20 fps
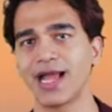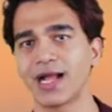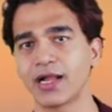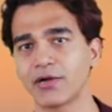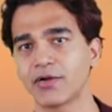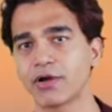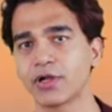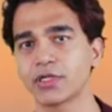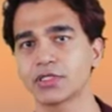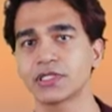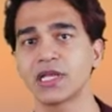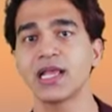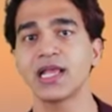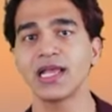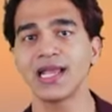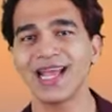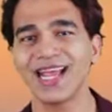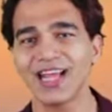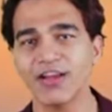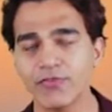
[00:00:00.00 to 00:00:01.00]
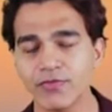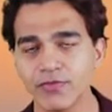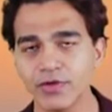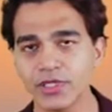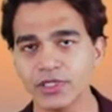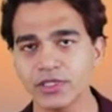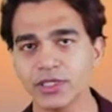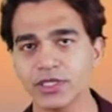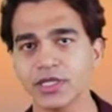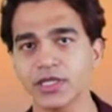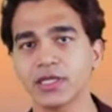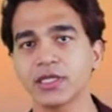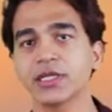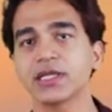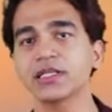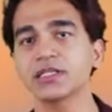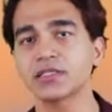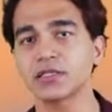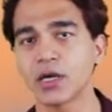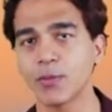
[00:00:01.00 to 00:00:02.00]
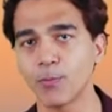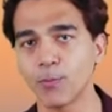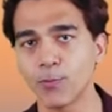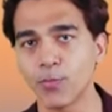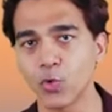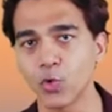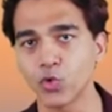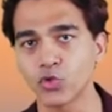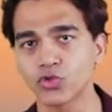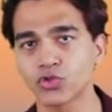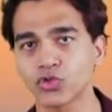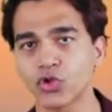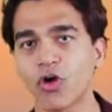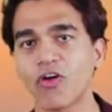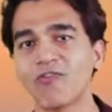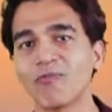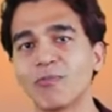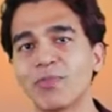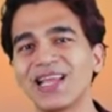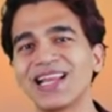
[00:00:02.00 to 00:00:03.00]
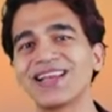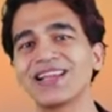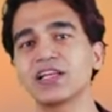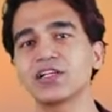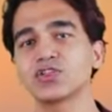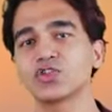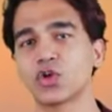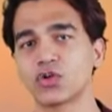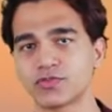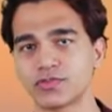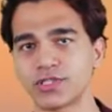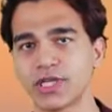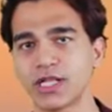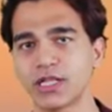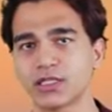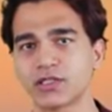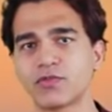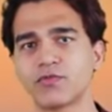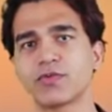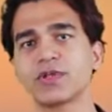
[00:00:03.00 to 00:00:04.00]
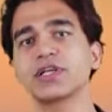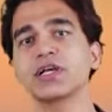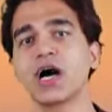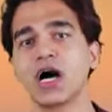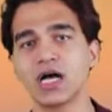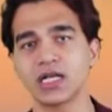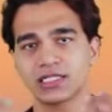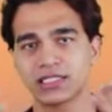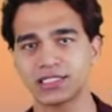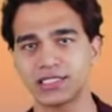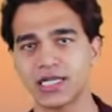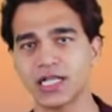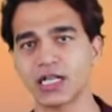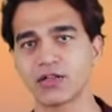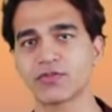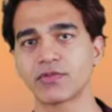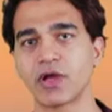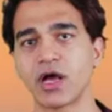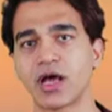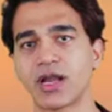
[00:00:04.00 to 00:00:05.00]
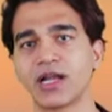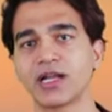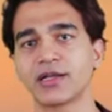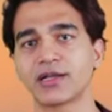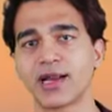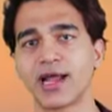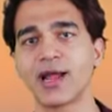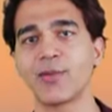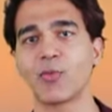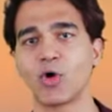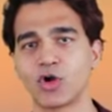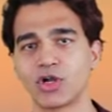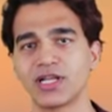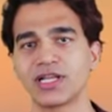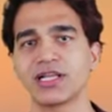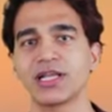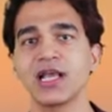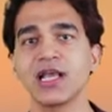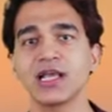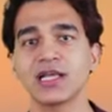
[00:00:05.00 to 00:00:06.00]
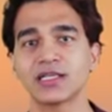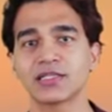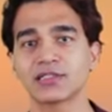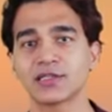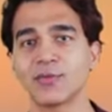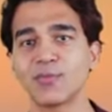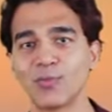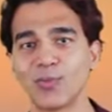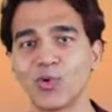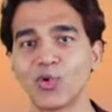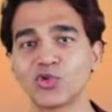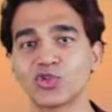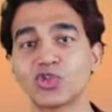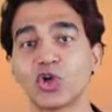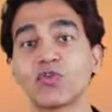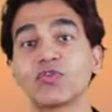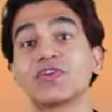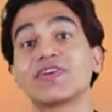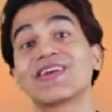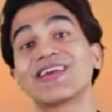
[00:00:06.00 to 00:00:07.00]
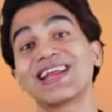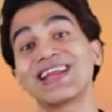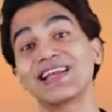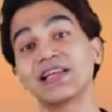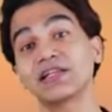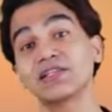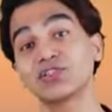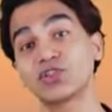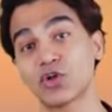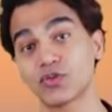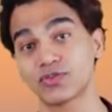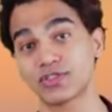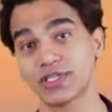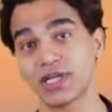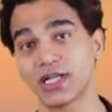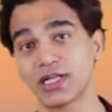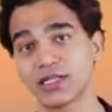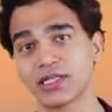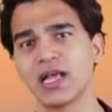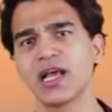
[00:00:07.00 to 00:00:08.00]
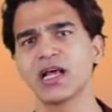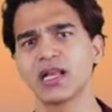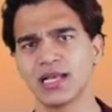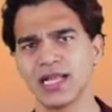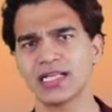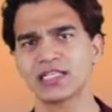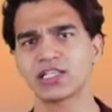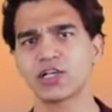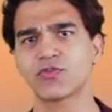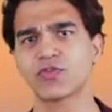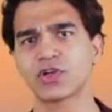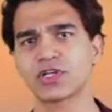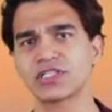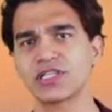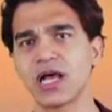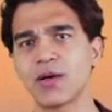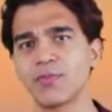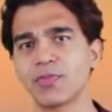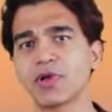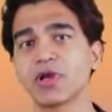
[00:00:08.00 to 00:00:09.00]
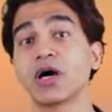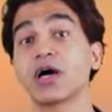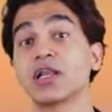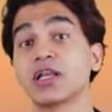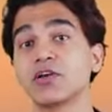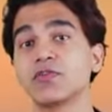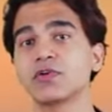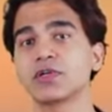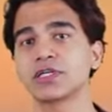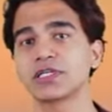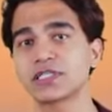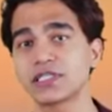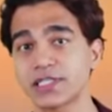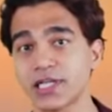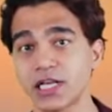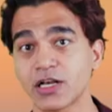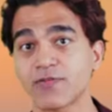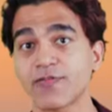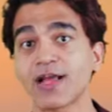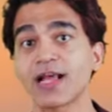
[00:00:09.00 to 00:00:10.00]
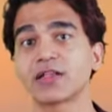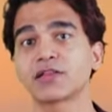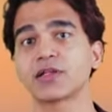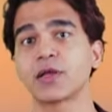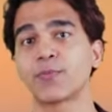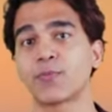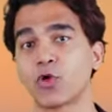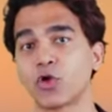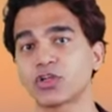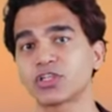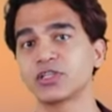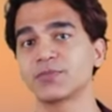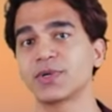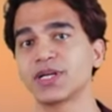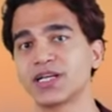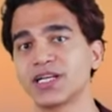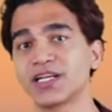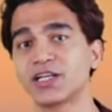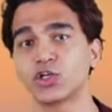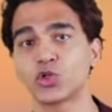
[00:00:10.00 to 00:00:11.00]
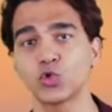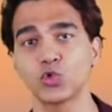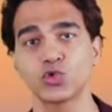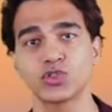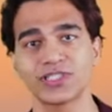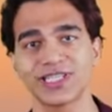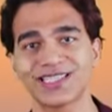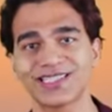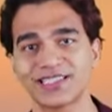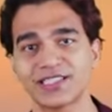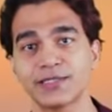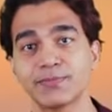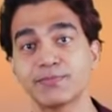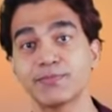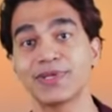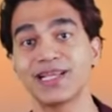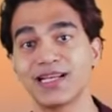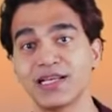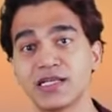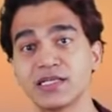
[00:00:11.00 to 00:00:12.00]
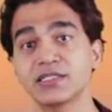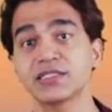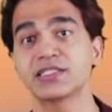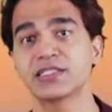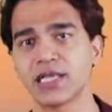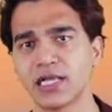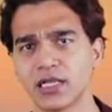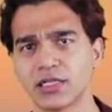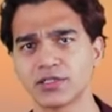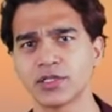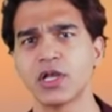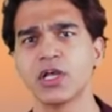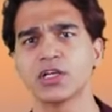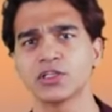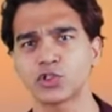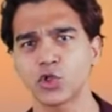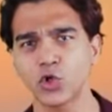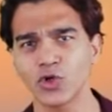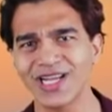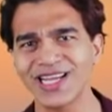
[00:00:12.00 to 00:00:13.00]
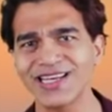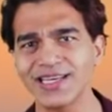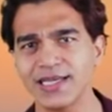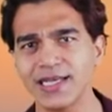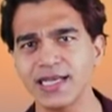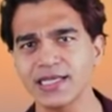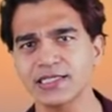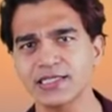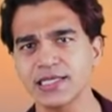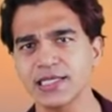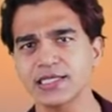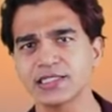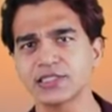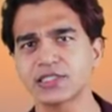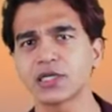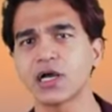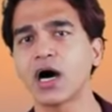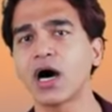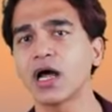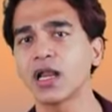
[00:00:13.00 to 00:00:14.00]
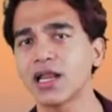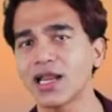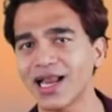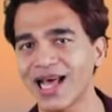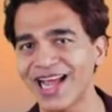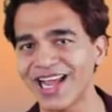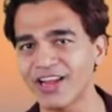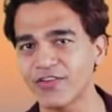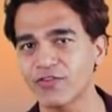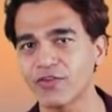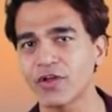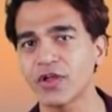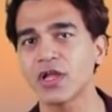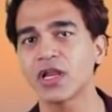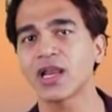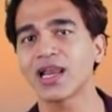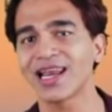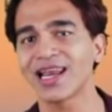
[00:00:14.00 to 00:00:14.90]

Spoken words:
pancreas, everything is composed of billions of cells. We ourselves, our entire body is composed of trillions of cells. Let's say, for example, our liver itself has approximately 260 billion cells. So in essence, our life